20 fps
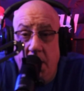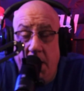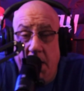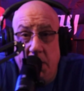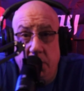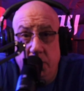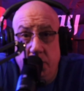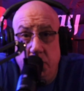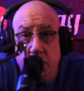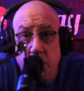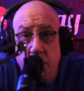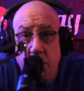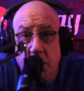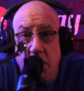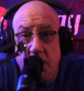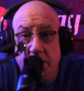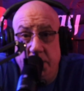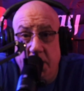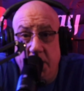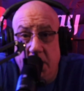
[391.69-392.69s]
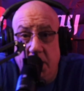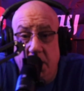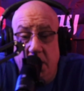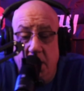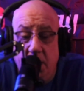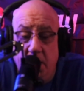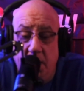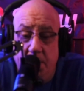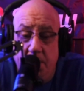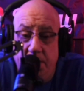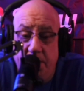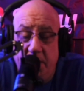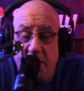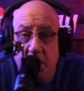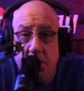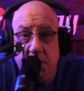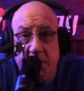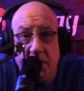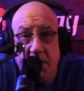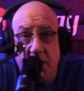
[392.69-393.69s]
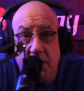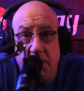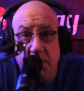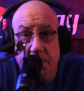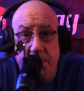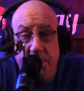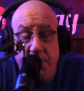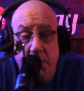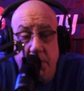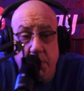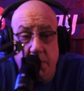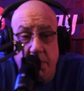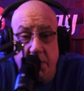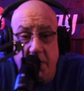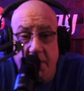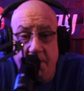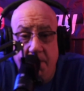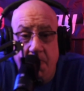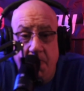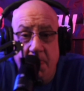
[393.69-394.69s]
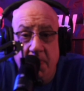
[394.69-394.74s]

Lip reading: and do nothing and play with their computer,